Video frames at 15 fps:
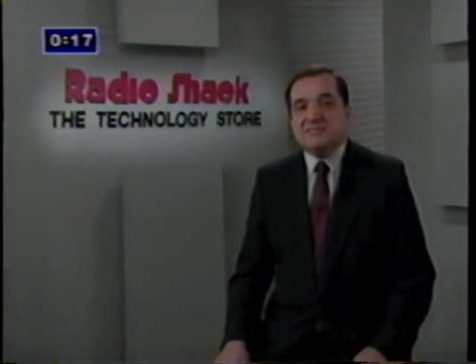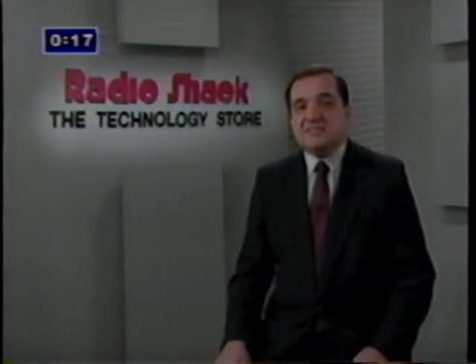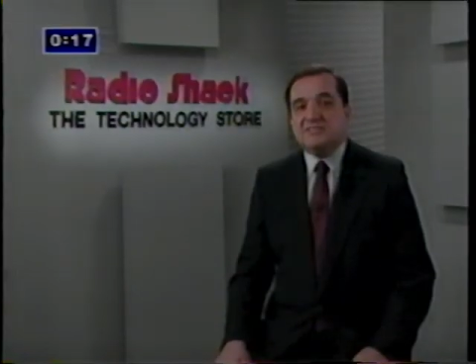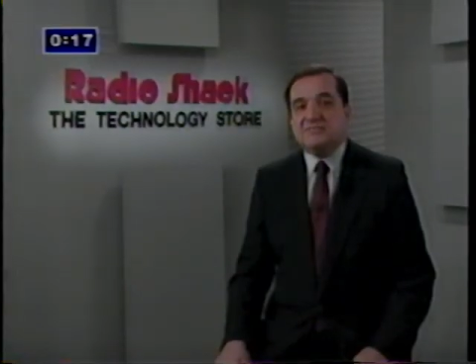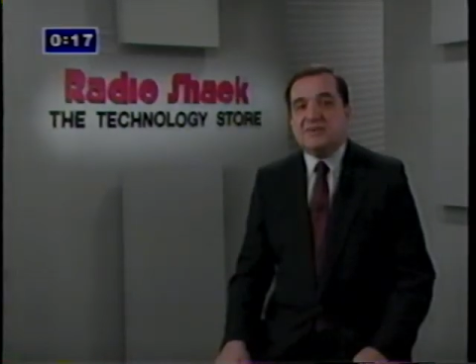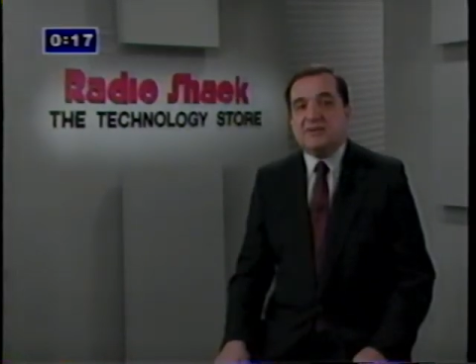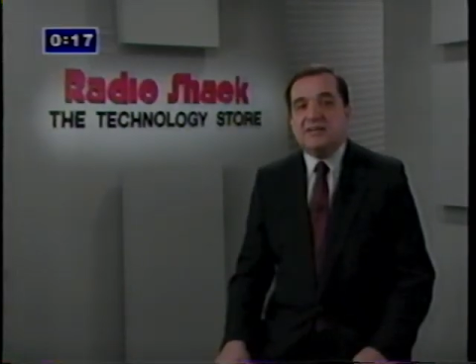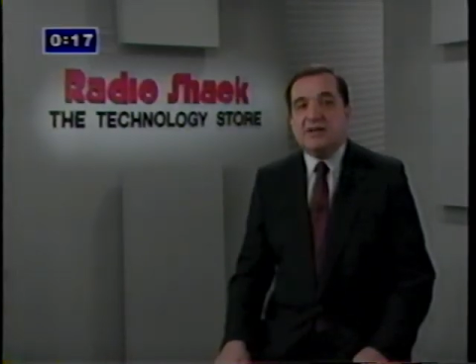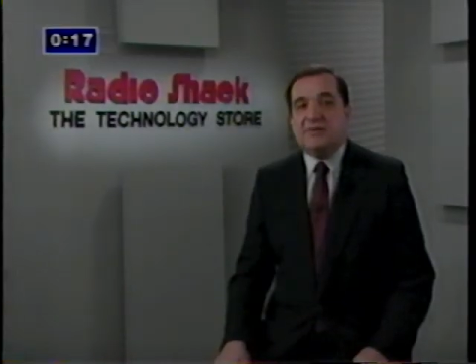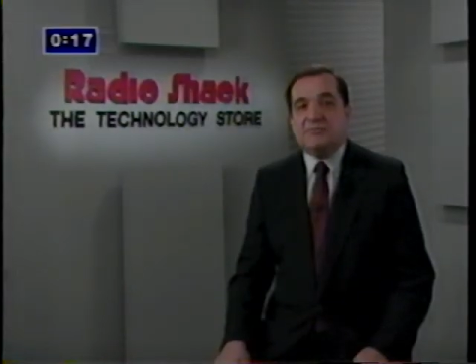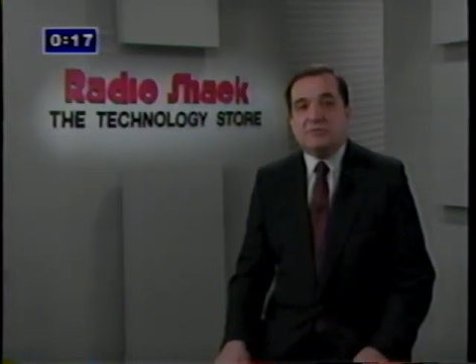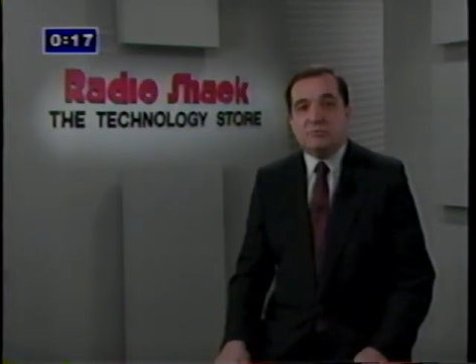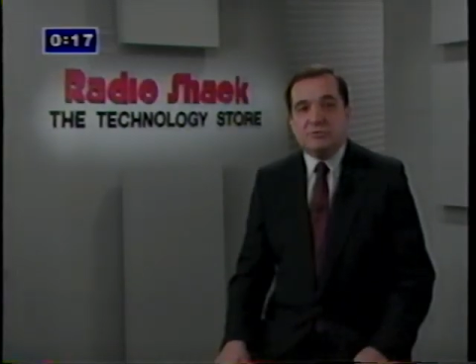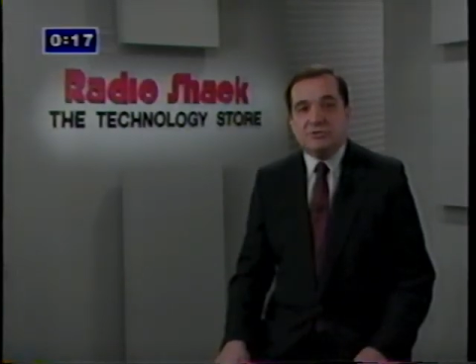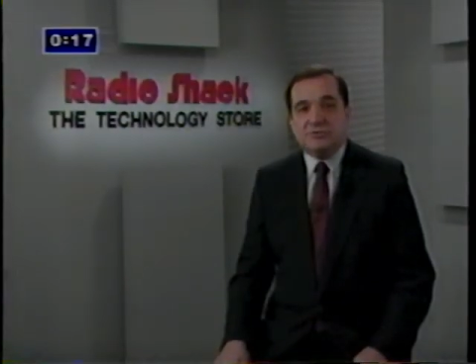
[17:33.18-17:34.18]
This is very
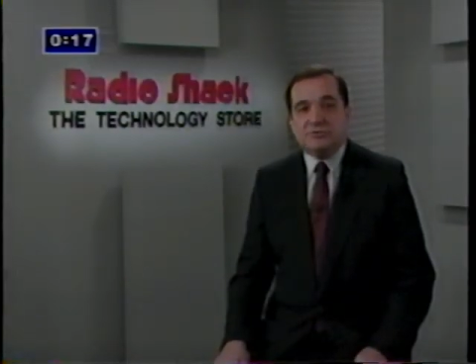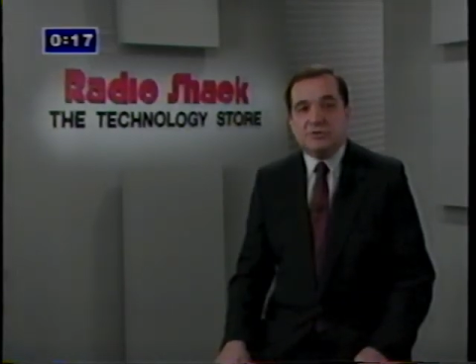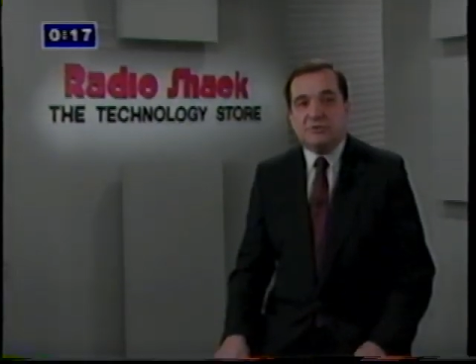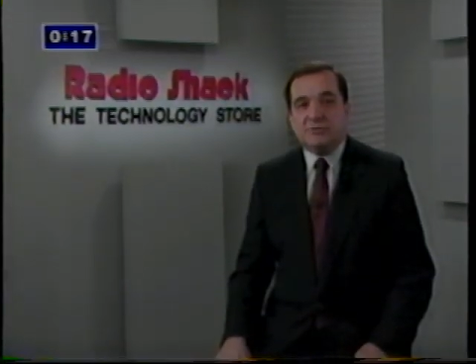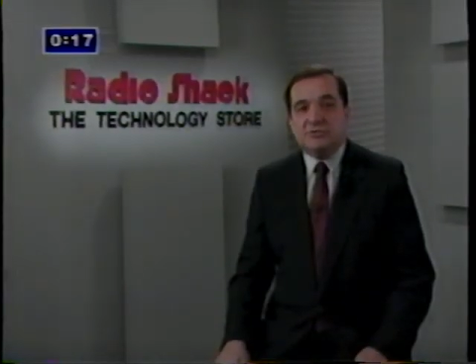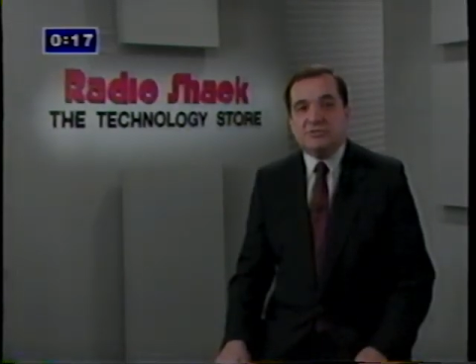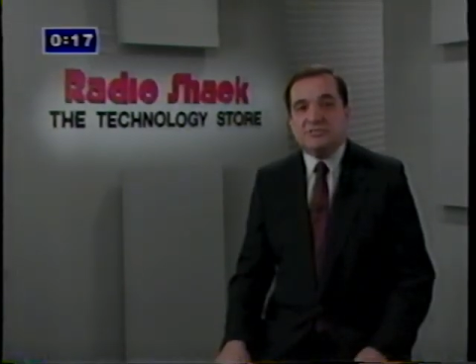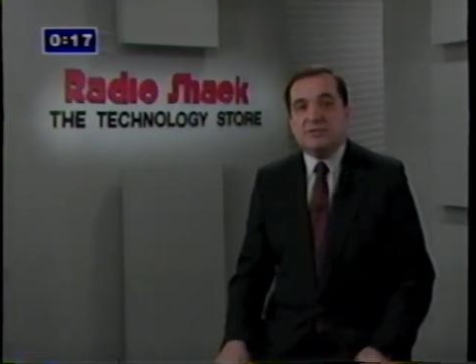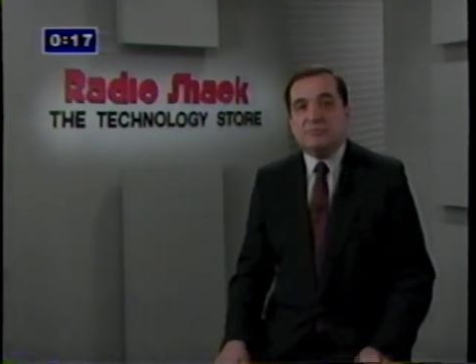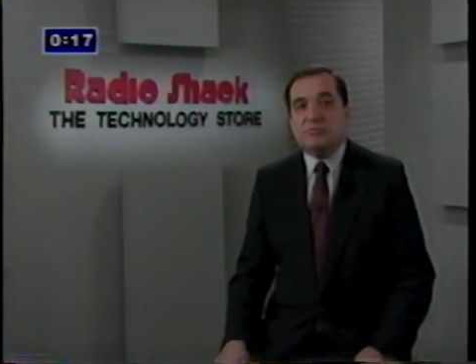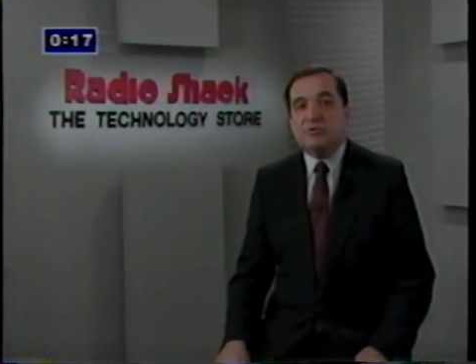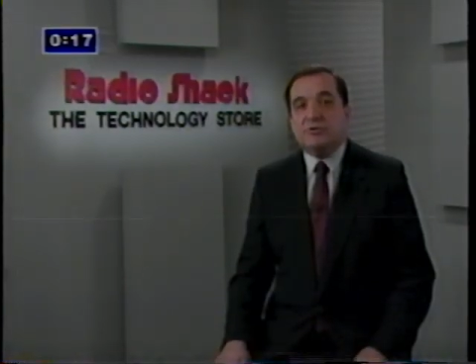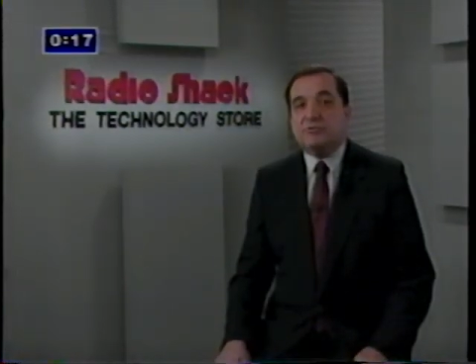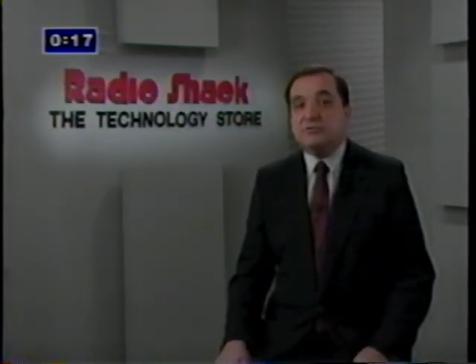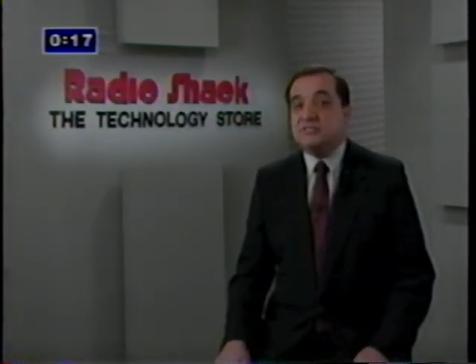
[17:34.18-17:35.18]
helpful when you're talking to
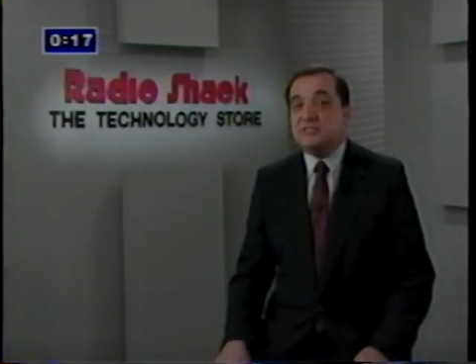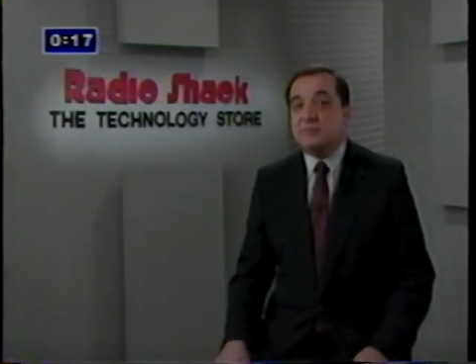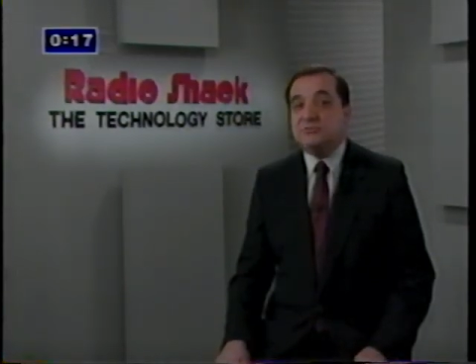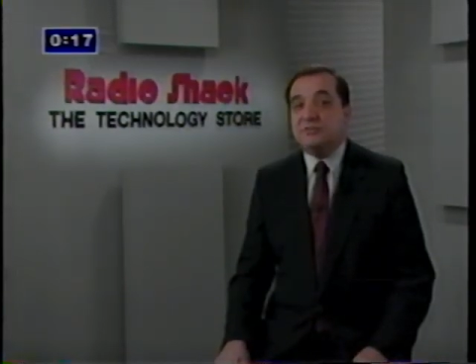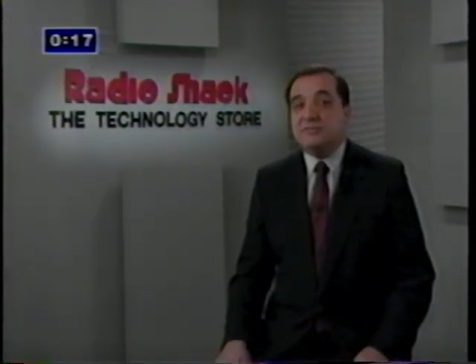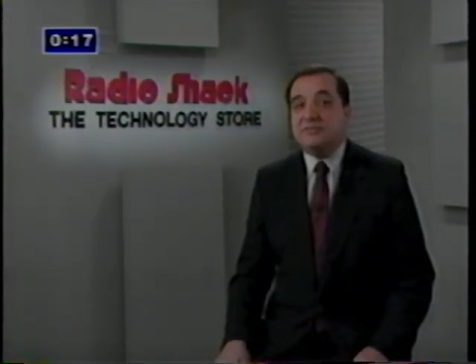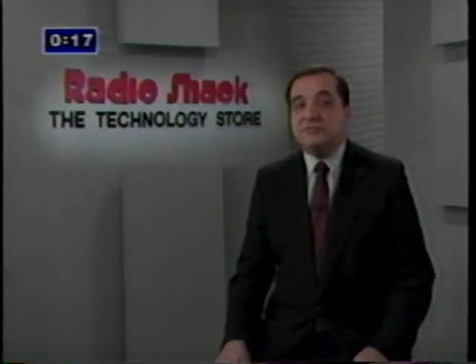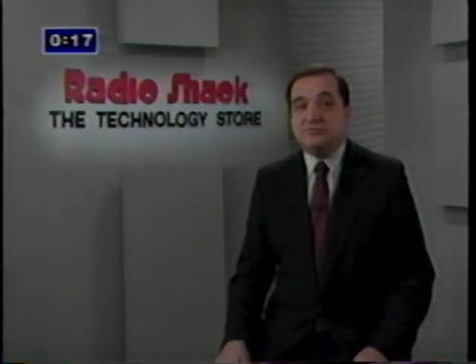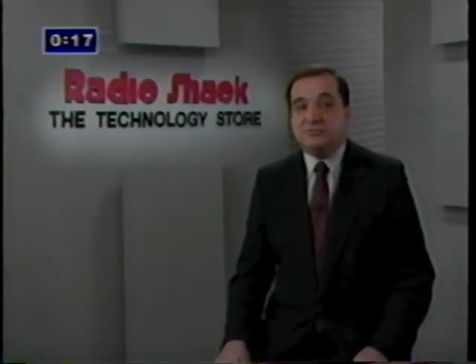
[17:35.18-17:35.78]
someone on a subject